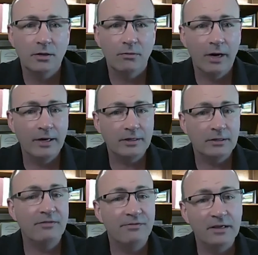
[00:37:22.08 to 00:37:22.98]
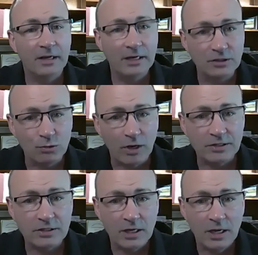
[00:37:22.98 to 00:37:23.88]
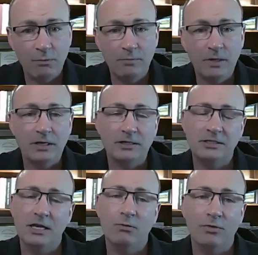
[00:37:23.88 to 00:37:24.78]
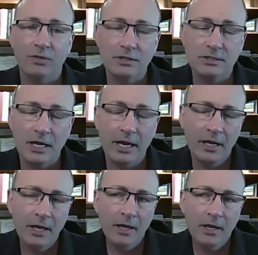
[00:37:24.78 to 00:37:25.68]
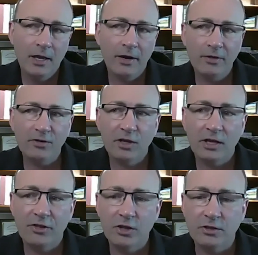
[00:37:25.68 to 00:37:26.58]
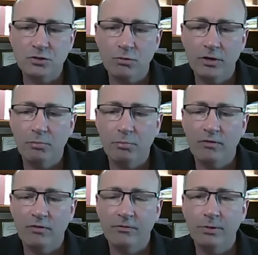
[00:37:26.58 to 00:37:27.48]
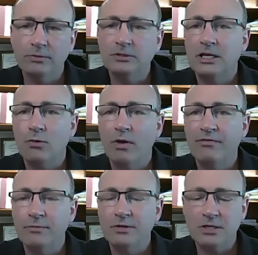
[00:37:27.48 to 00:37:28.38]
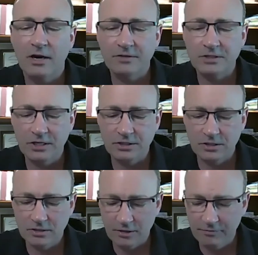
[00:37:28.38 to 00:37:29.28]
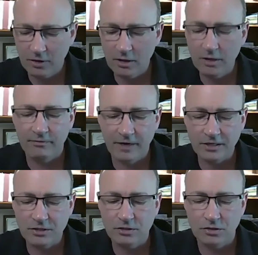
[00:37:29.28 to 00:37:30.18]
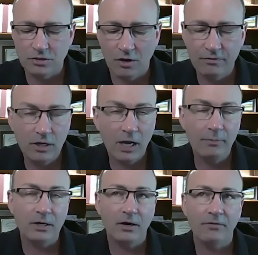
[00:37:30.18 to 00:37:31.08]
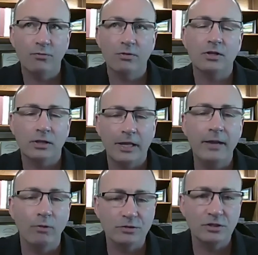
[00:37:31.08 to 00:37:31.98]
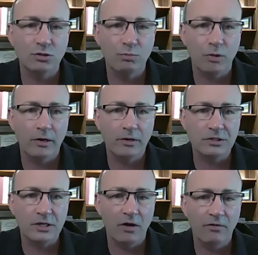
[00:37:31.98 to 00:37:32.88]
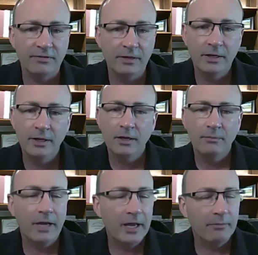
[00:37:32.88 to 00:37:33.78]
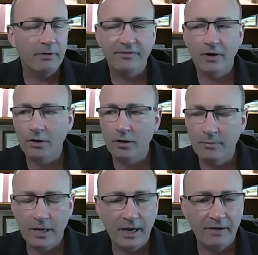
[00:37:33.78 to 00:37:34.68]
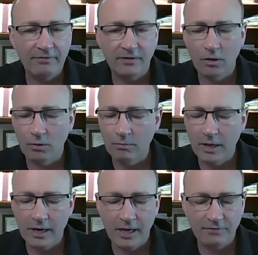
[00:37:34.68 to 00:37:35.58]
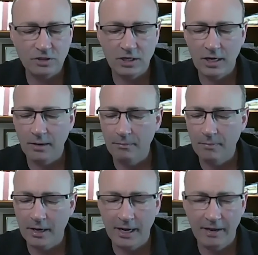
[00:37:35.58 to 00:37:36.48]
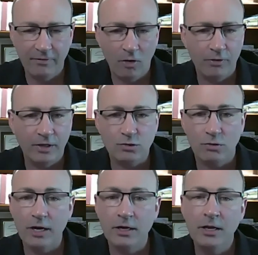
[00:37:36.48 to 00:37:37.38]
right? They feed into us and we begin to take what they say. Another thing I think that's really important for people to take away from this conversation is if you're going to invest in yourself, you got to be careful with the labels that you put on yourself. Man, I'm a failure. Man, I have guilt. Man, I have shame. Man, I have all this, right?